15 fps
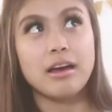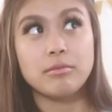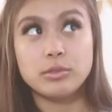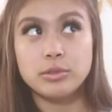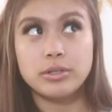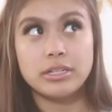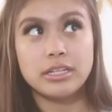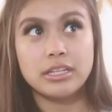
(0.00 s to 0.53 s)
I'm
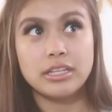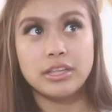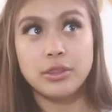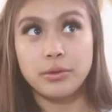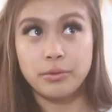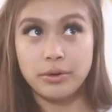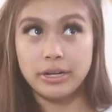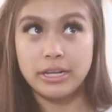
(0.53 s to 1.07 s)

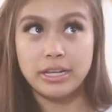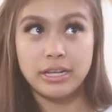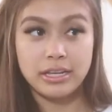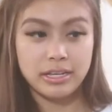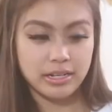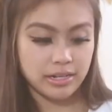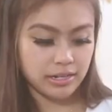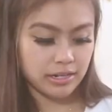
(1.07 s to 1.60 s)

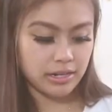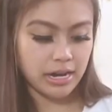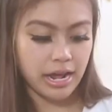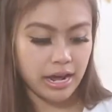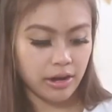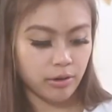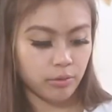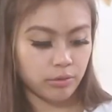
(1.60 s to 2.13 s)
23
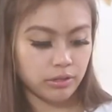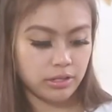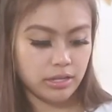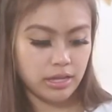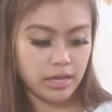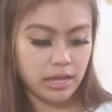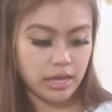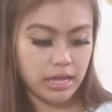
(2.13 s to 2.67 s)
now,
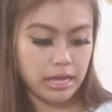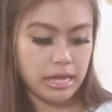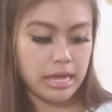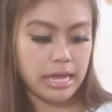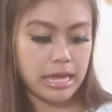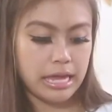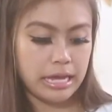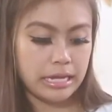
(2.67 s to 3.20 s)

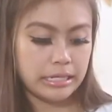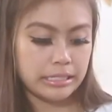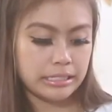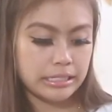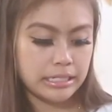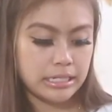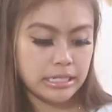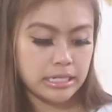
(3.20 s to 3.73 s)
and
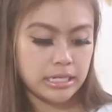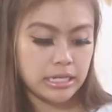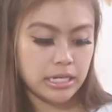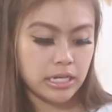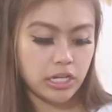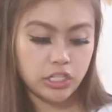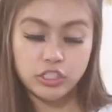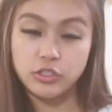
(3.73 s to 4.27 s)

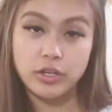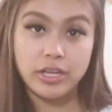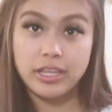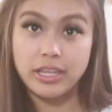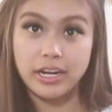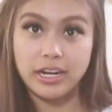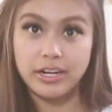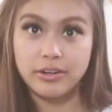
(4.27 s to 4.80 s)
it's okay
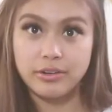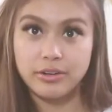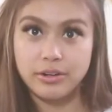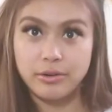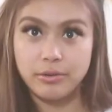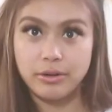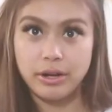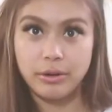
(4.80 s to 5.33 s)
that I don't
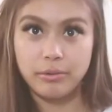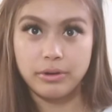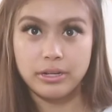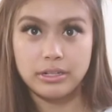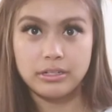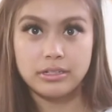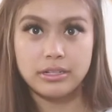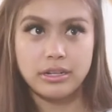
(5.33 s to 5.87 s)
know what I
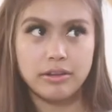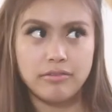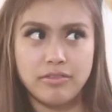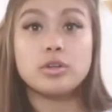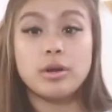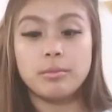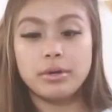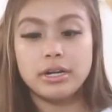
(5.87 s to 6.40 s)
want.
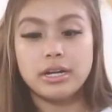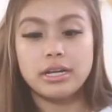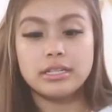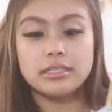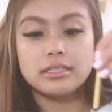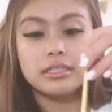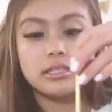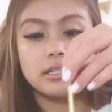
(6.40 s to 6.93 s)
Number
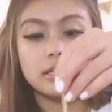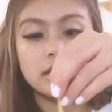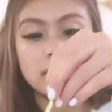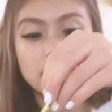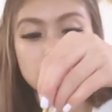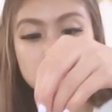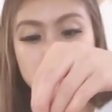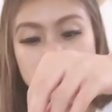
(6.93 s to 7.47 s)
19
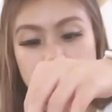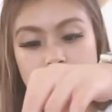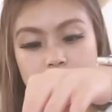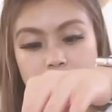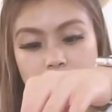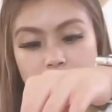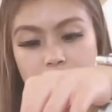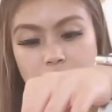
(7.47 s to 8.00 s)
is to
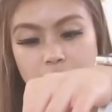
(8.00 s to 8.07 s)
say